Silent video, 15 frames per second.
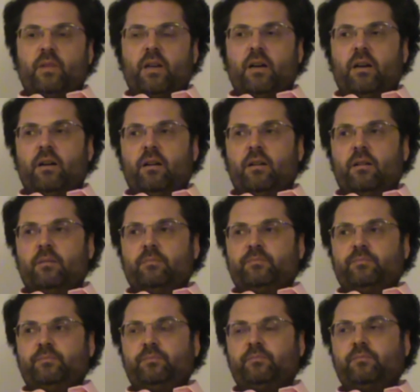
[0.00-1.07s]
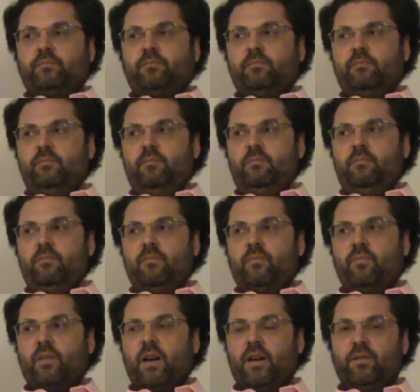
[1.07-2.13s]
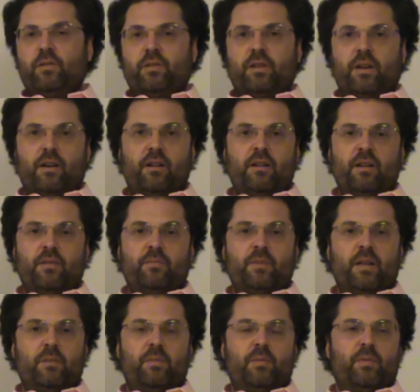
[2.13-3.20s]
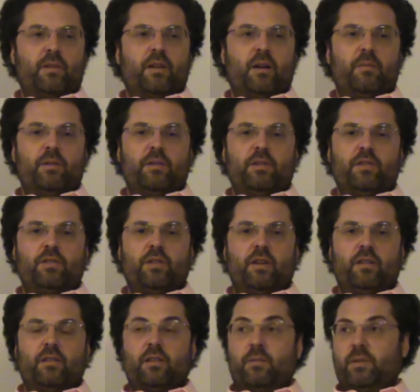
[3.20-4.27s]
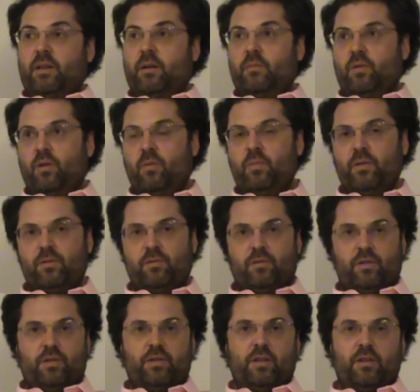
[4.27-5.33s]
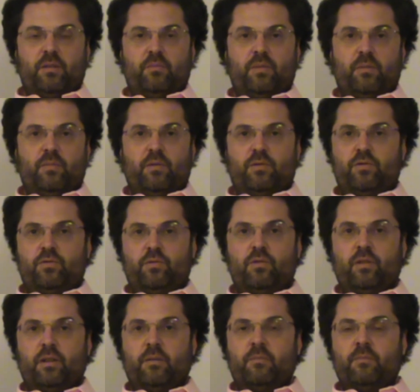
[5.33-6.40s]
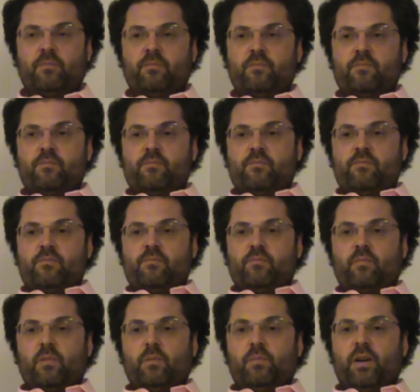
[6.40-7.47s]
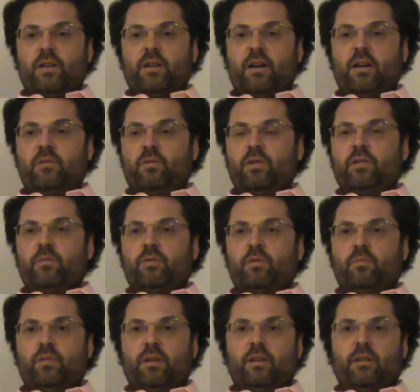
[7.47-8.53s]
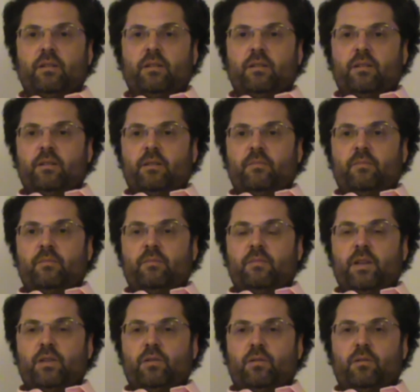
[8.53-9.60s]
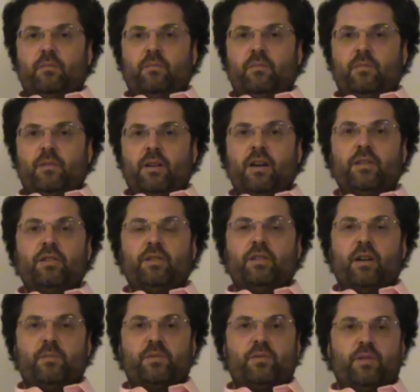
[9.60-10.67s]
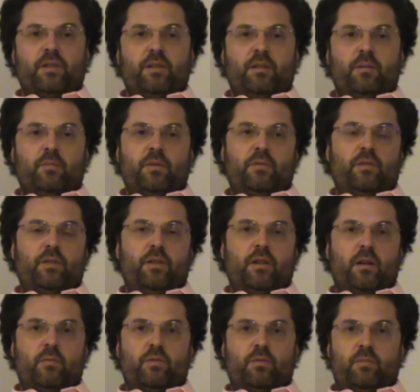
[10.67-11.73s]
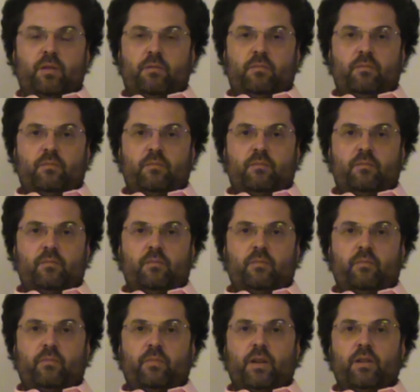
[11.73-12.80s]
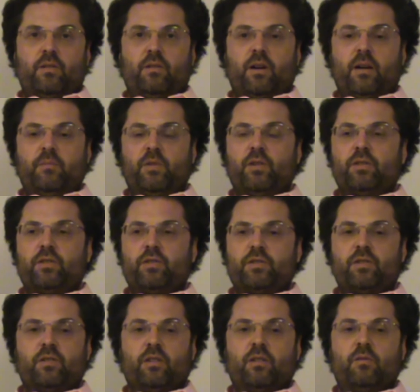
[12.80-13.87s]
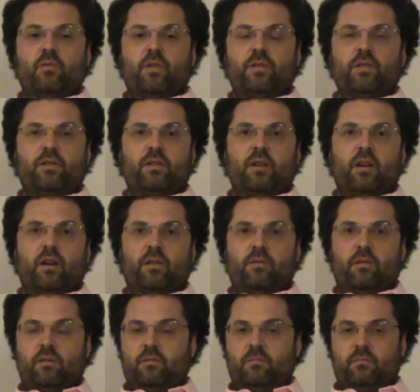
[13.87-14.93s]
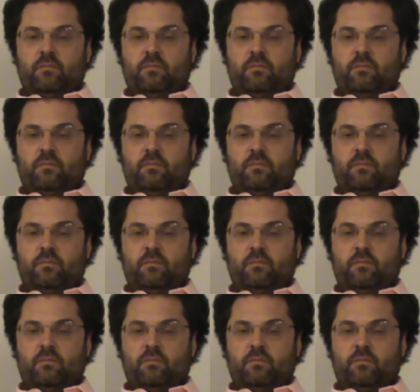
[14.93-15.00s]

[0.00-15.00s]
I don't care if many people come and initiate it. I mean, I'm open to initiating people, surely. But I want them to be, 100 times ready before they come to me. I'm not interested in quantity at all.